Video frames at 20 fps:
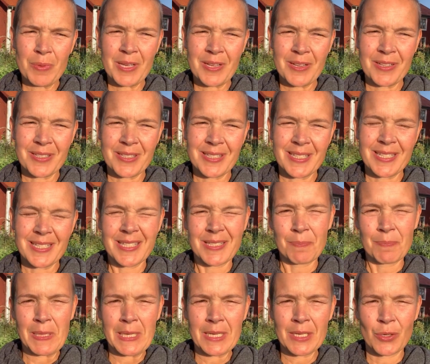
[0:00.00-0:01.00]
because
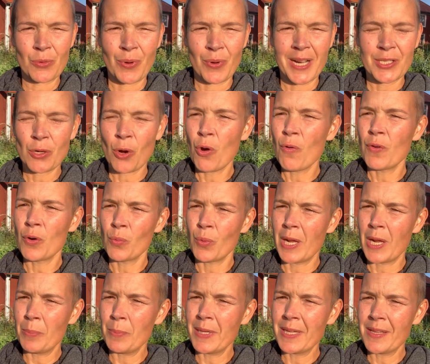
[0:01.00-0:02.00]
it's been quite
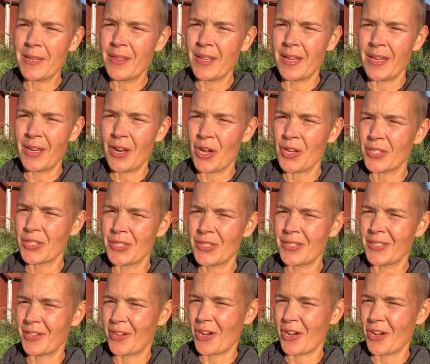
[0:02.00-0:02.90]
overwhelming the last